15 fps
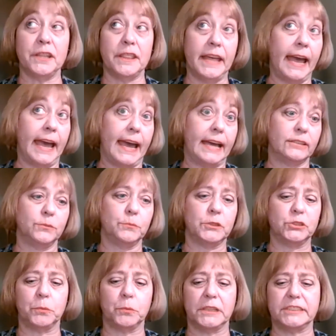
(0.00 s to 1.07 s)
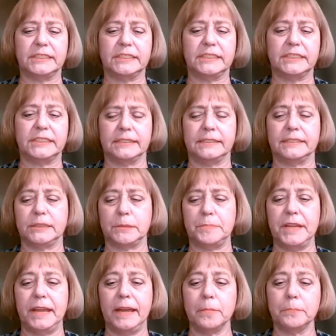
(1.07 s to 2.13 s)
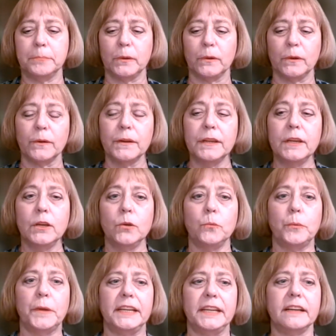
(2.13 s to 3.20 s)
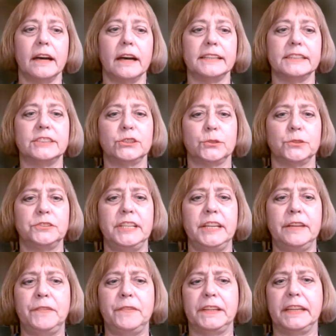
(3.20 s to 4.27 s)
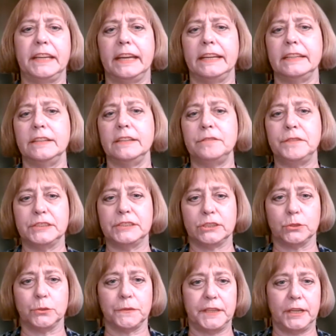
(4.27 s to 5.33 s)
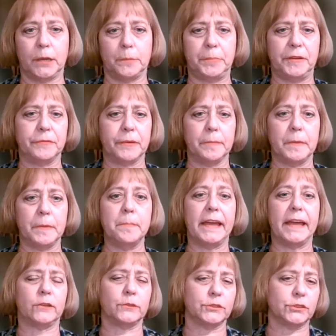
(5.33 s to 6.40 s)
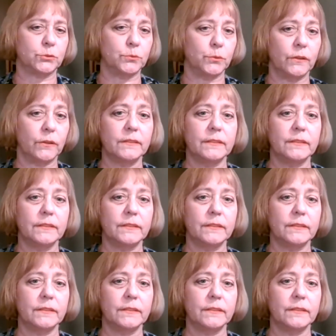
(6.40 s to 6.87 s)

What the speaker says: that, which was in September, we got a certificate in physical therapy from the medical school.